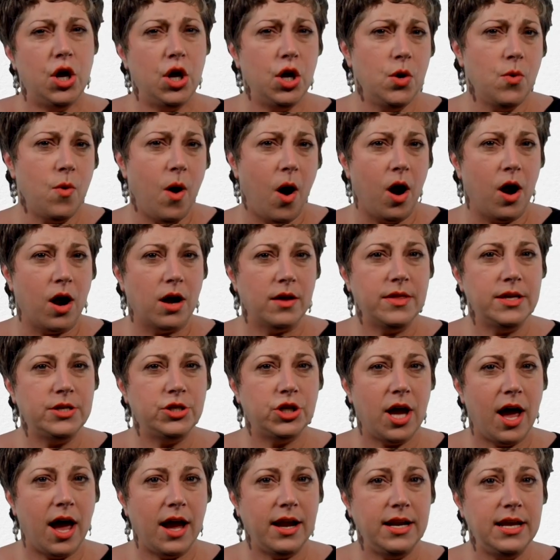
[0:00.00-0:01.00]
Who are the
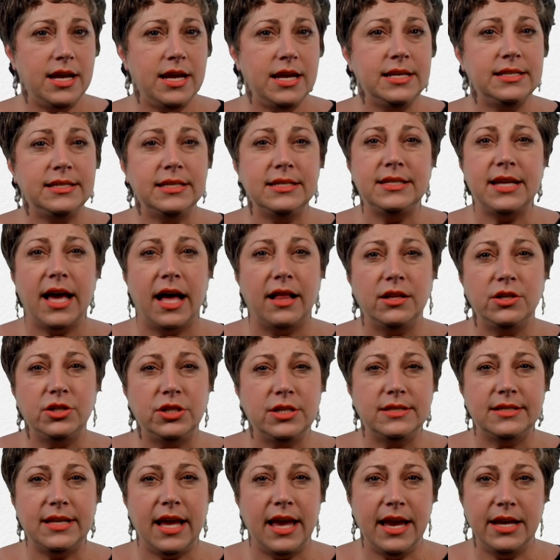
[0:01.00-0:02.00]
Chinese
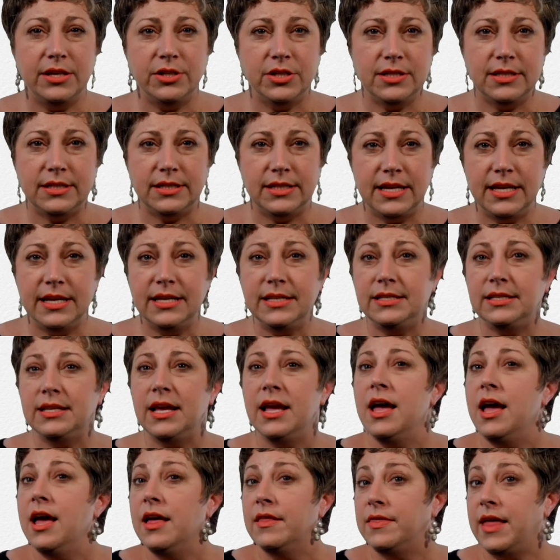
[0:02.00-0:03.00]
intelligence agencies
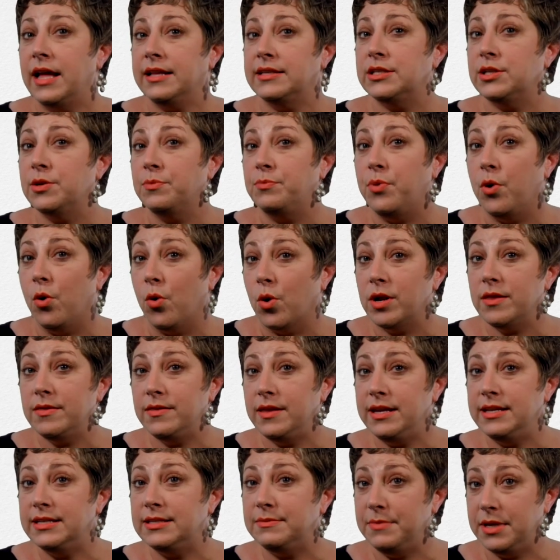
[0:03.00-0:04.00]
that support
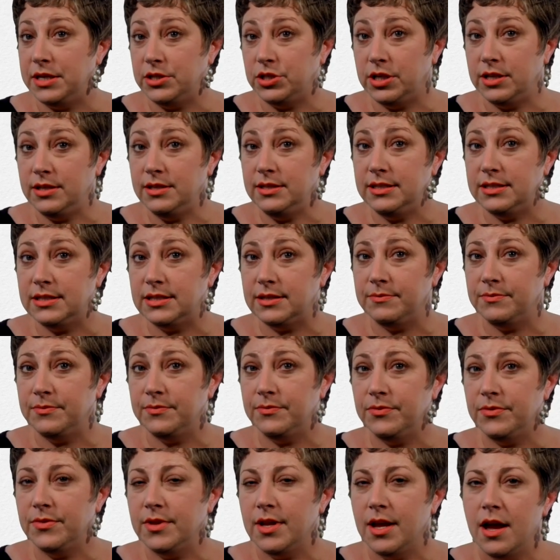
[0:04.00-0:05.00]
these missions?
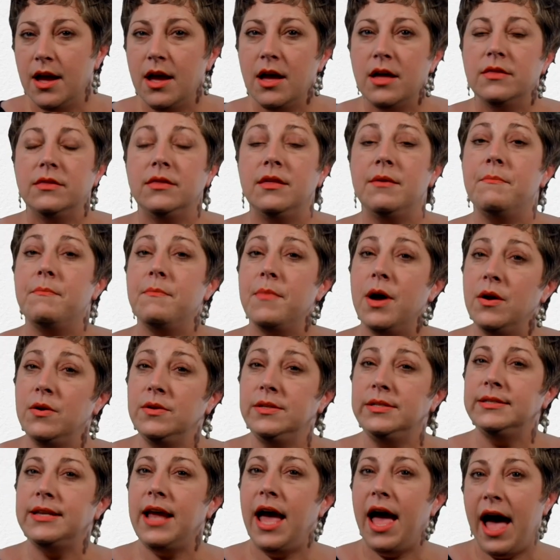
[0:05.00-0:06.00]
The
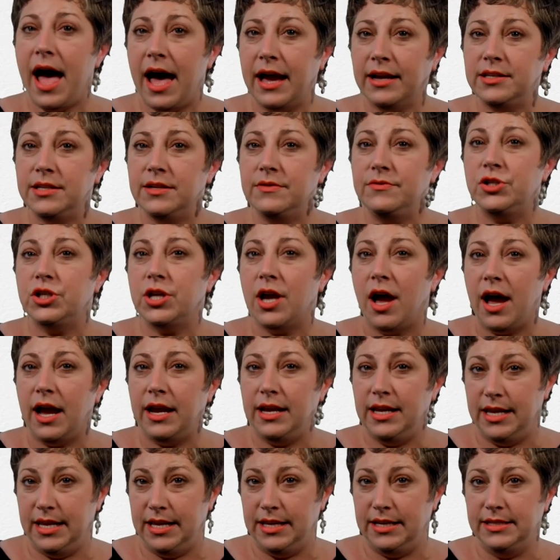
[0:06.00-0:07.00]
most active
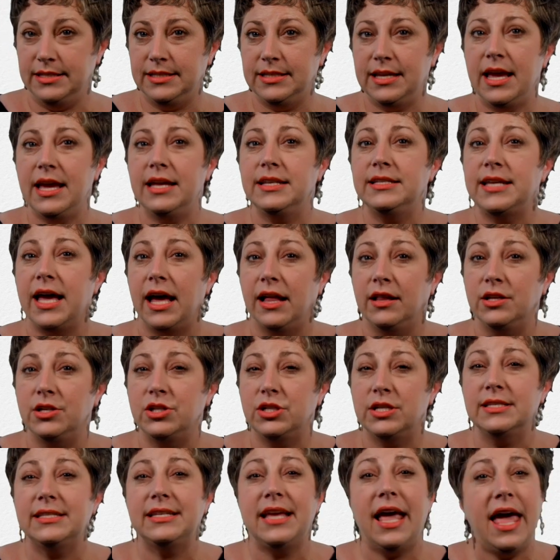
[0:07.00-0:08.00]
Chinese
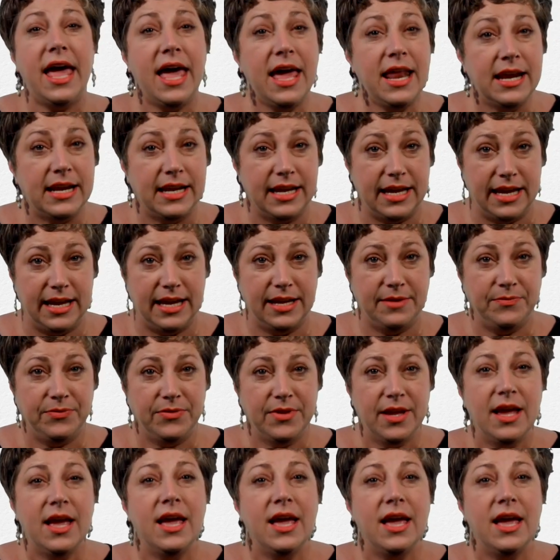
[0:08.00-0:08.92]
intelligence entity